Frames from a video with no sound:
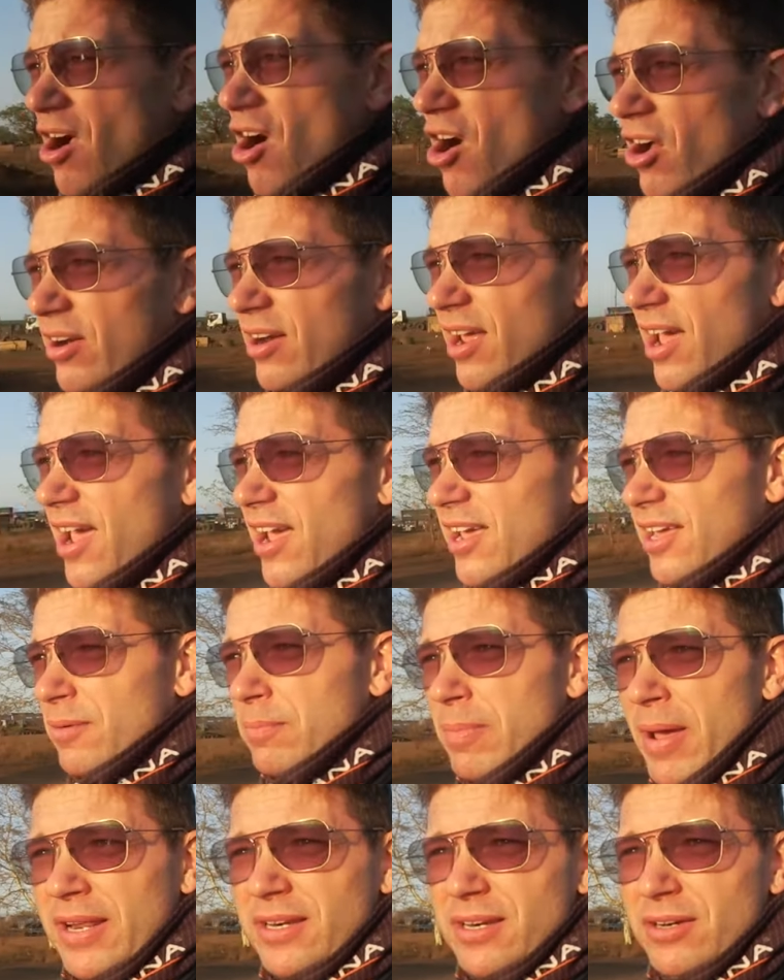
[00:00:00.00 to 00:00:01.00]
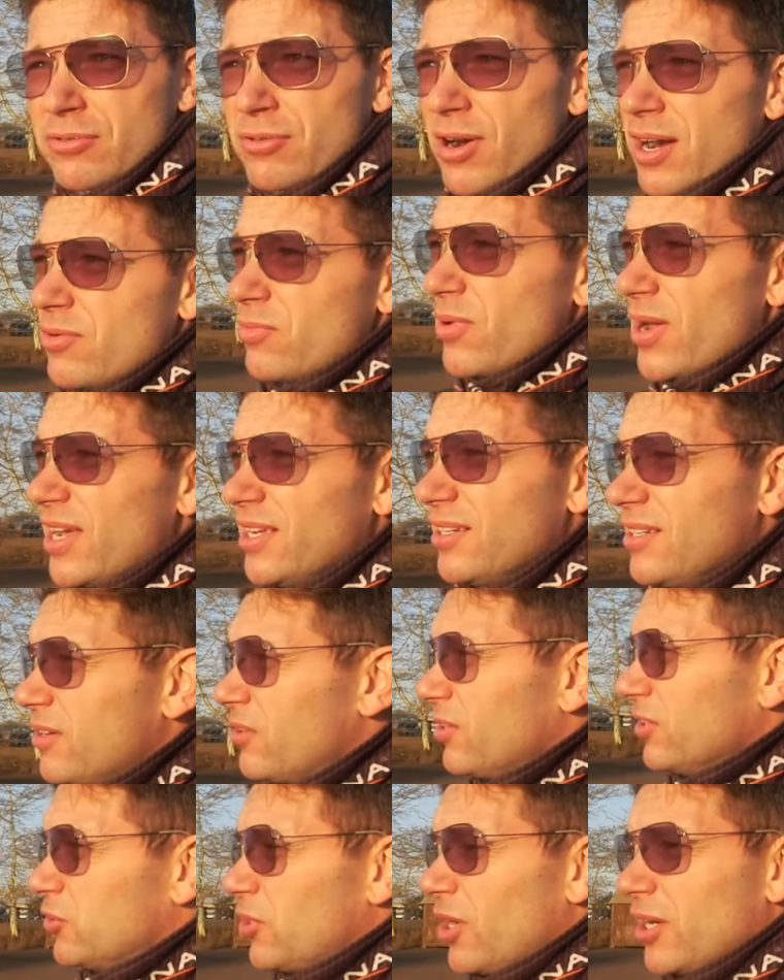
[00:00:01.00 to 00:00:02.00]
on an abandoned runway
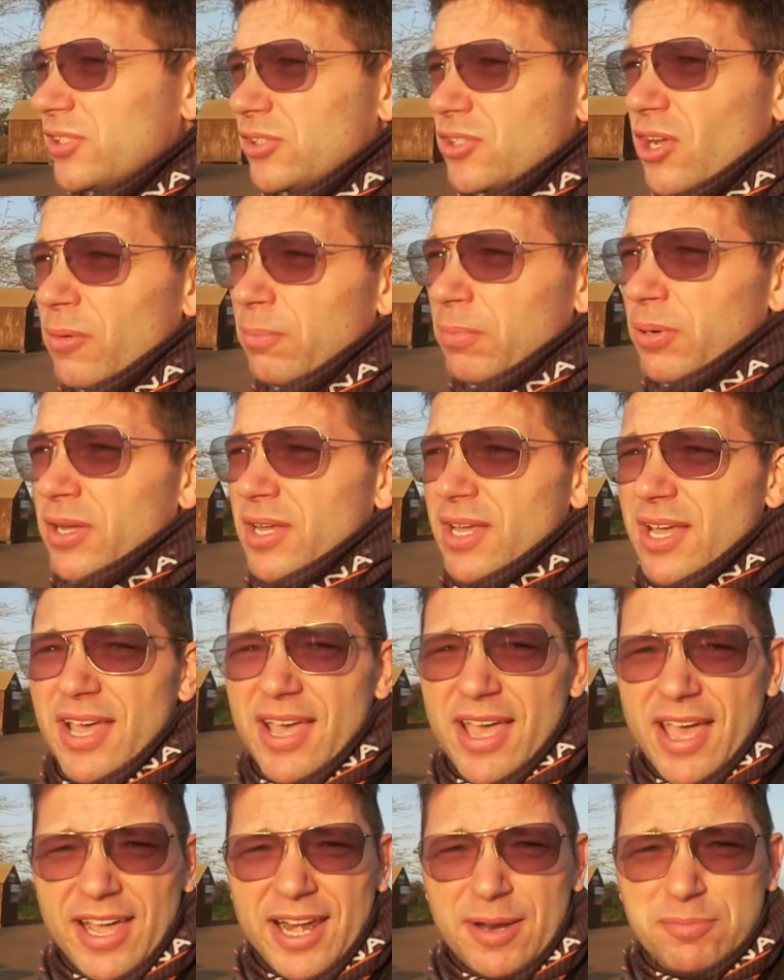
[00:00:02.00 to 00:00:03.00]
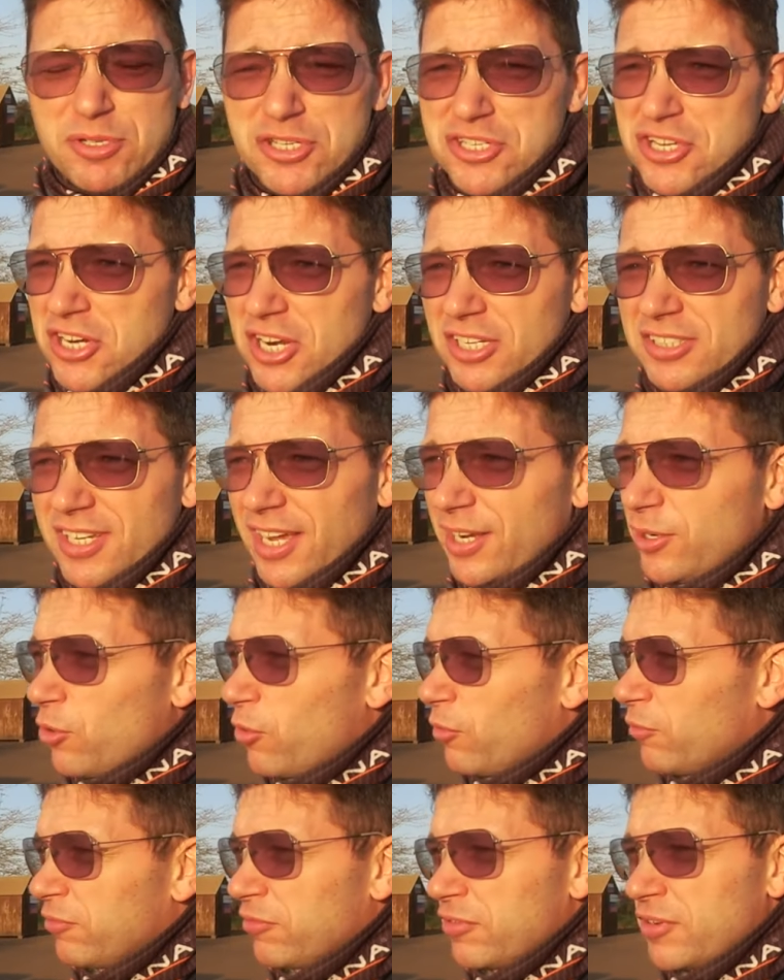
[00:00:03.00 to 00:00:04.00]
near a truck stop, and I'm just going to take
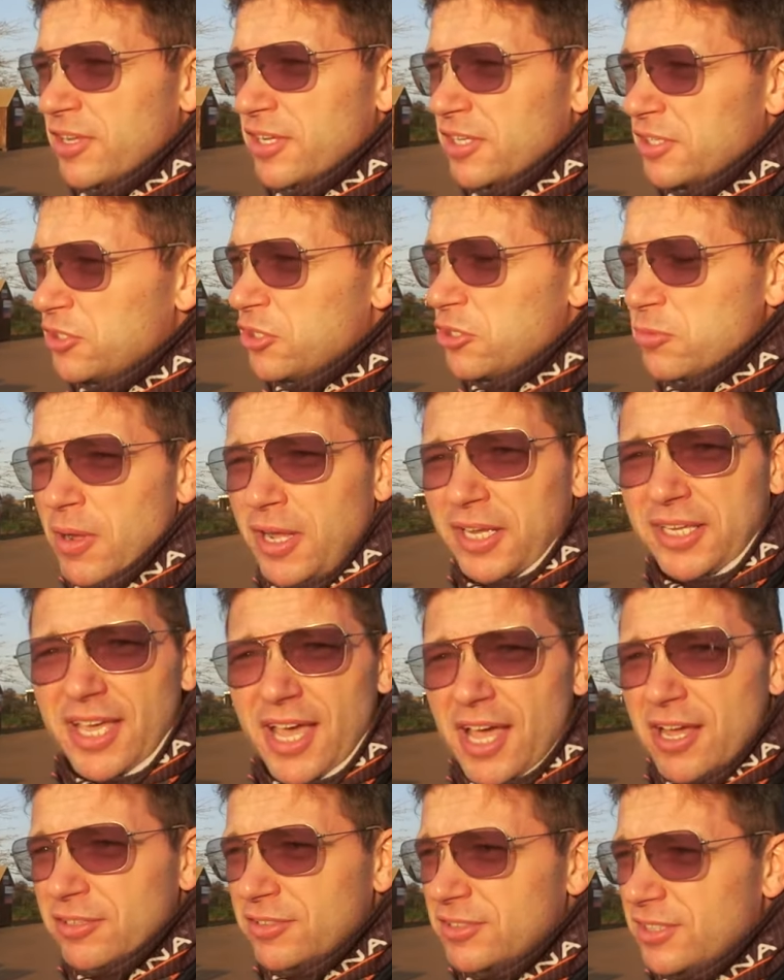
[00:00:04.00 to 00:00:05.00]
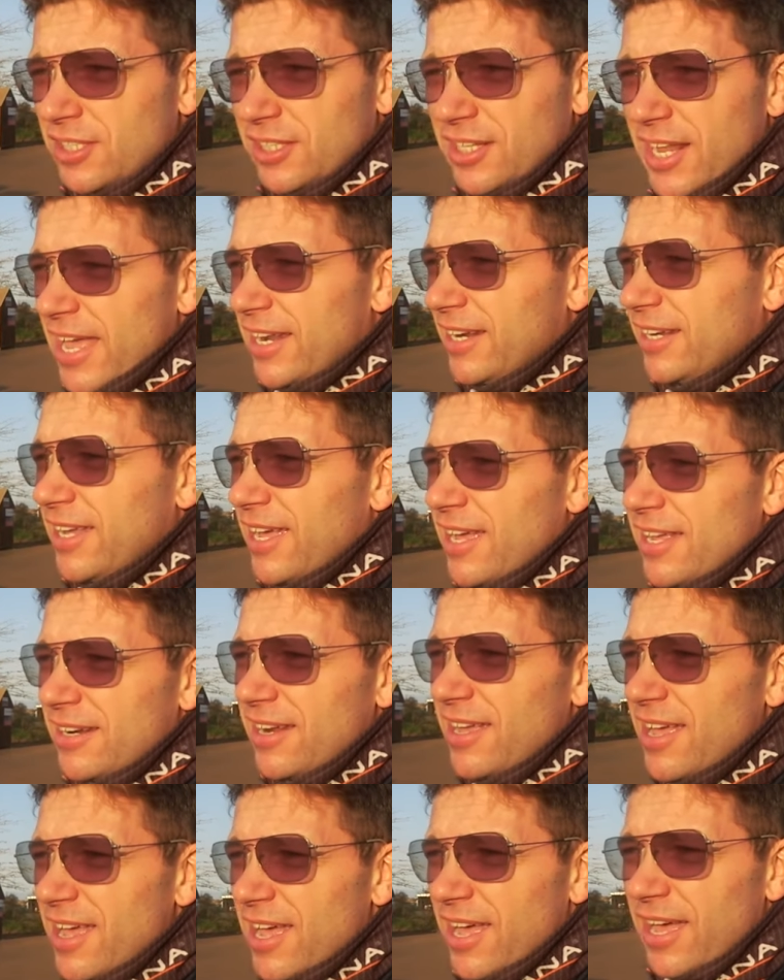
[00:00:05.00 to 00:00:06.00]
off, do my count, land again,
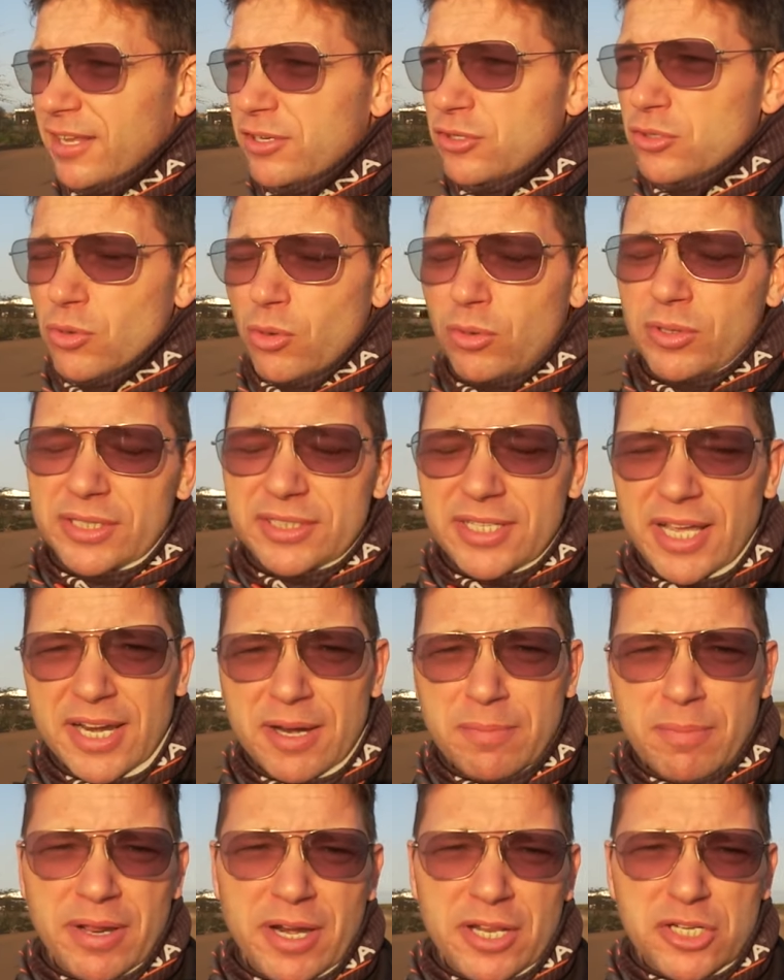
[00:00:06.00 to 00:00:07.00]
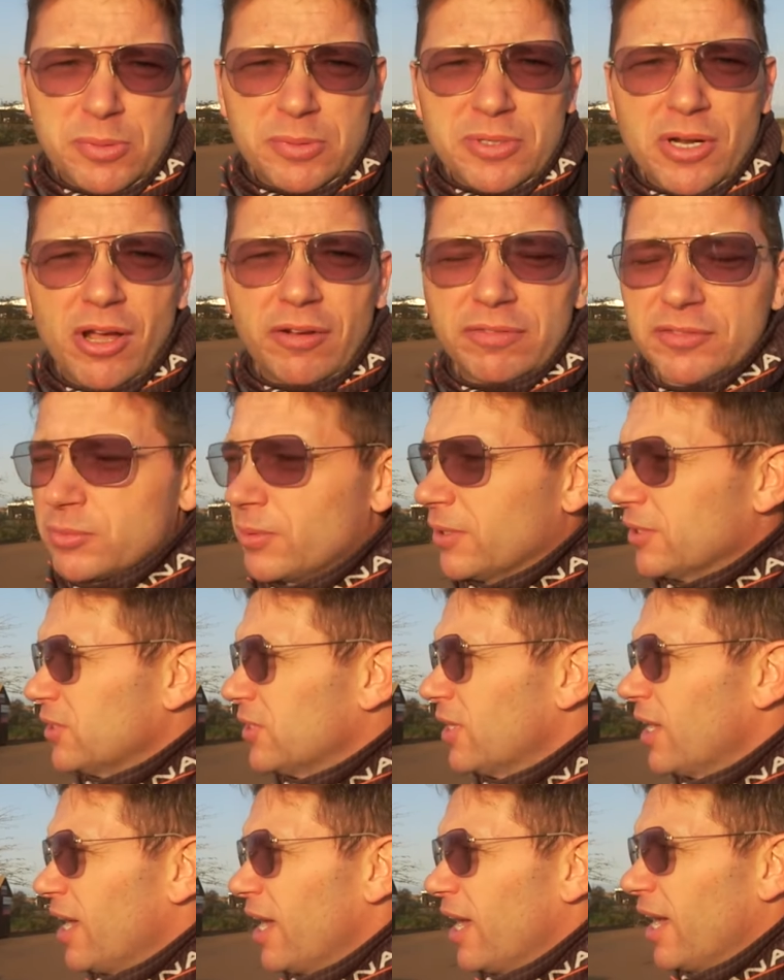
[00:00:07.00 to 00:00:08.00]
and do all the data management afterwards,
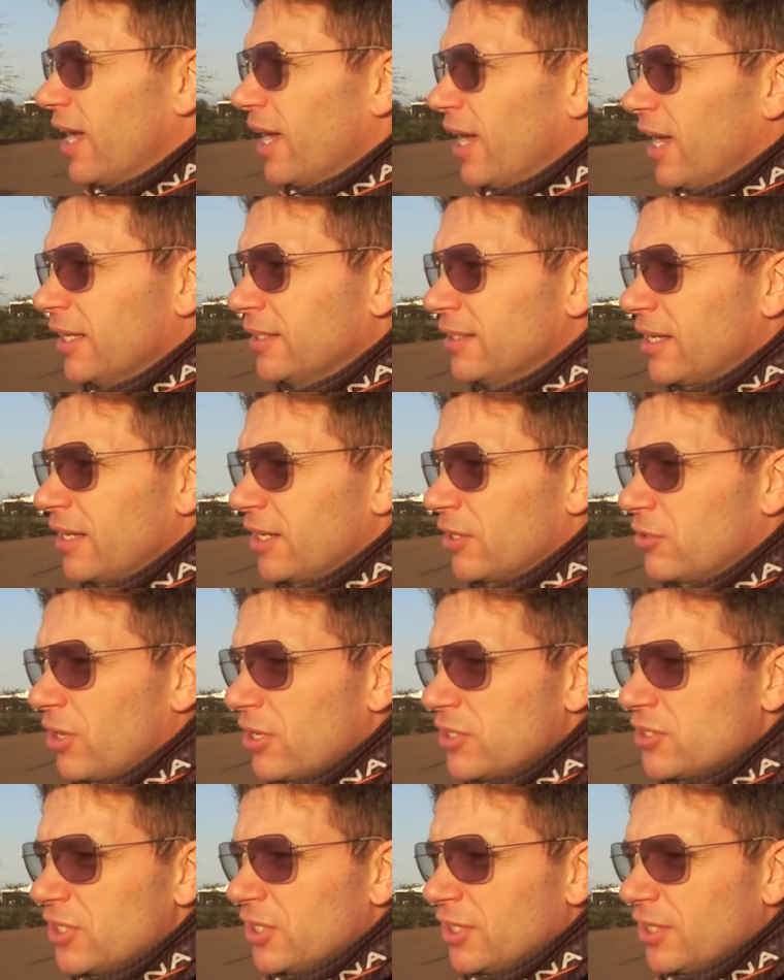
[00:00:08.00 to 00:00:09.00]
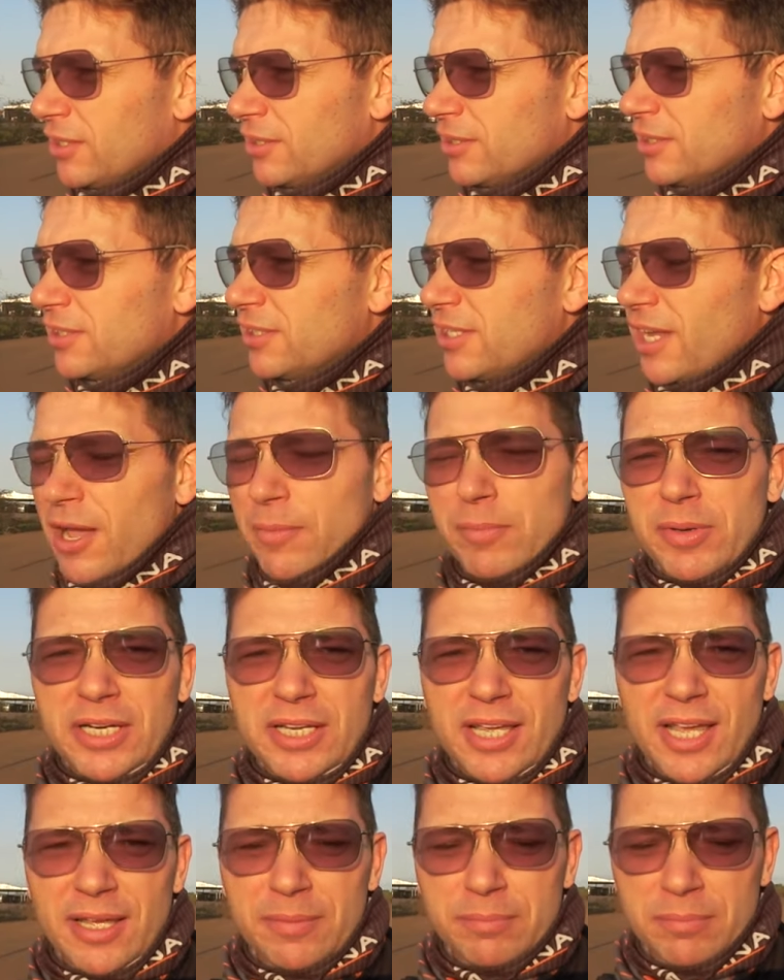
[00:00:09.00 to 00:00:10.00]
data crunching, and see how many
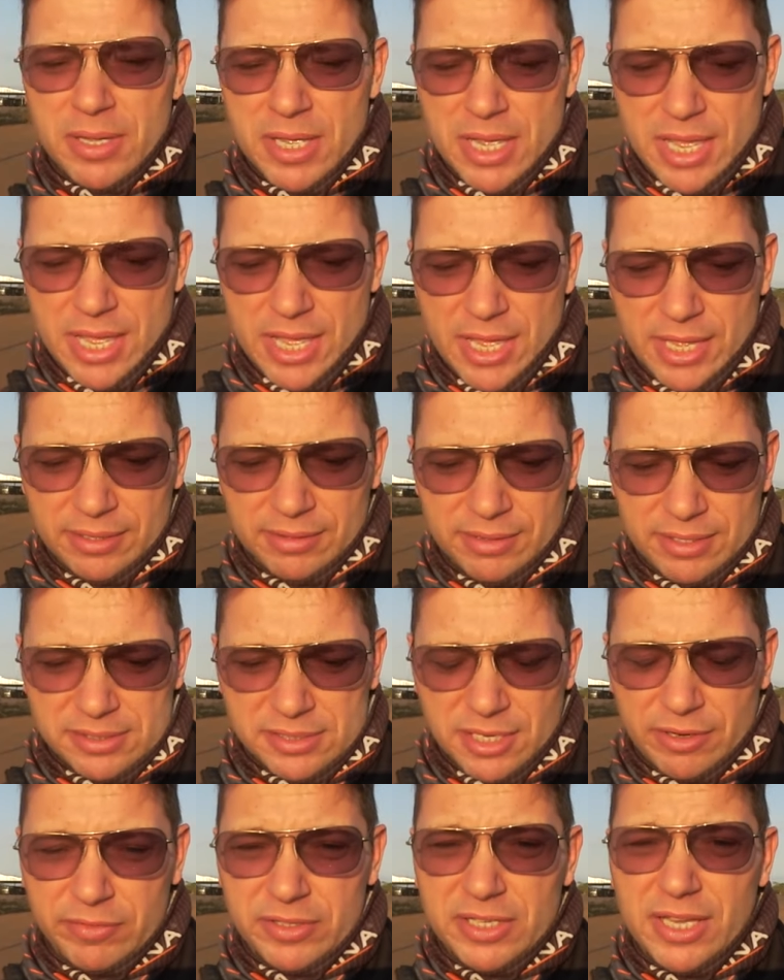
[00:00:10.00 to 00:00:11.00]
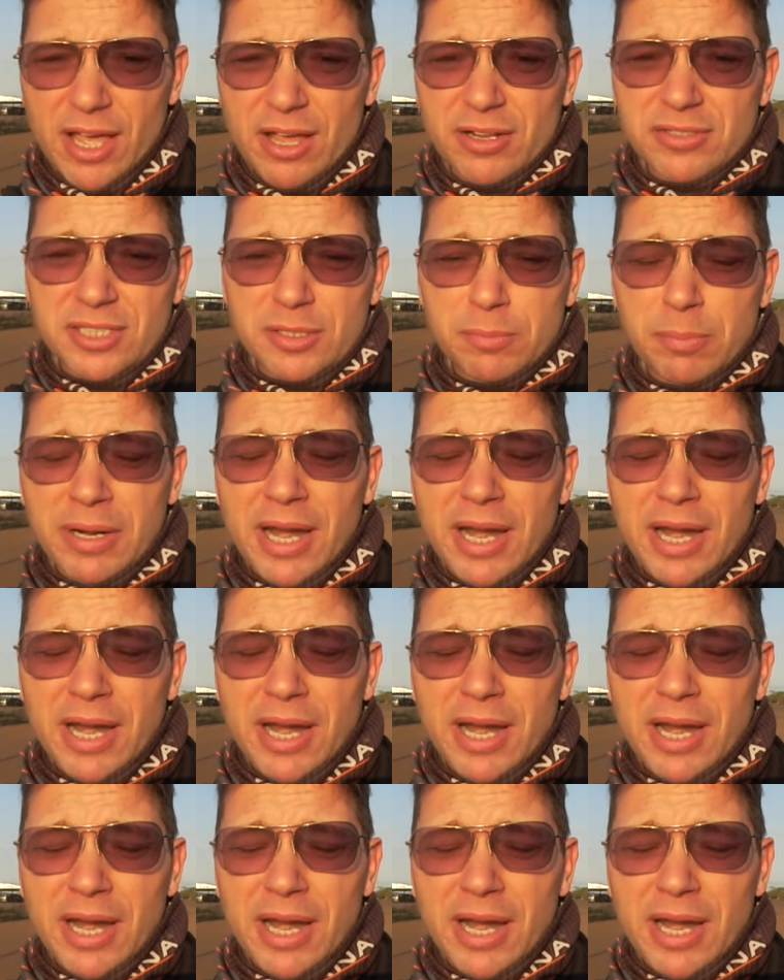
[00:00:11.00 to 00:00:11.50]
game and things I've encountered.